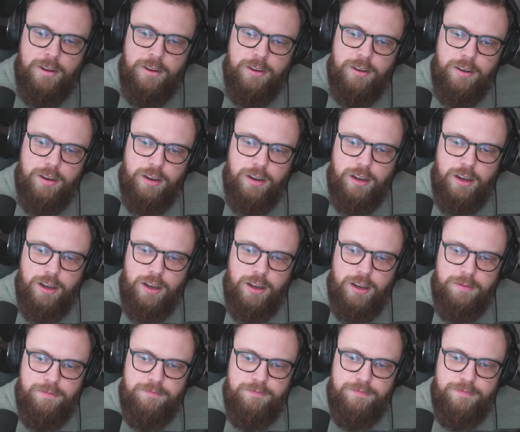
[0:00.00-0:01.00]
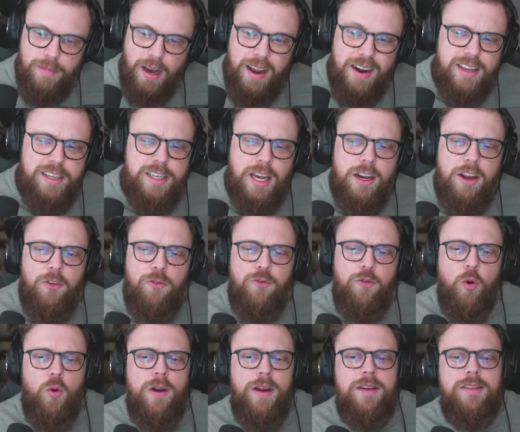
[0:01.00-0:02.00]
Because I know
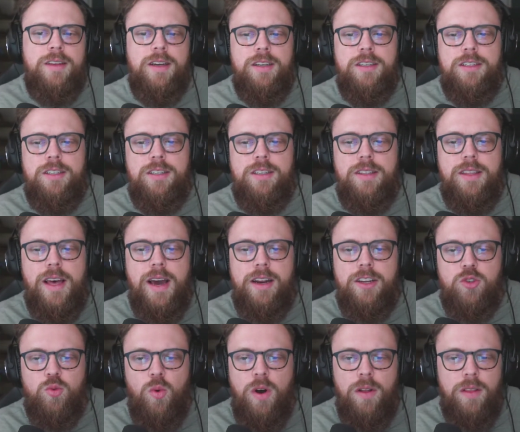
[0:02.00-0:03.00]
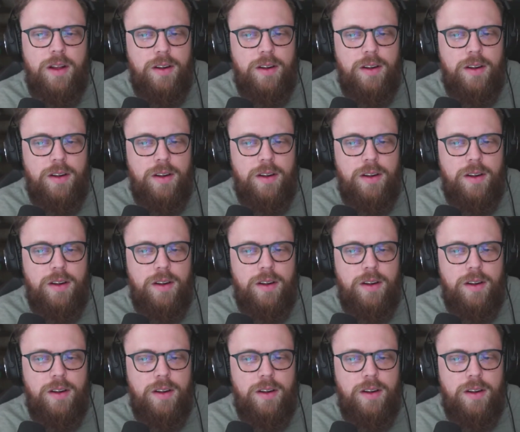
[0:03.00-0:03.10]
Fortnite does that as well.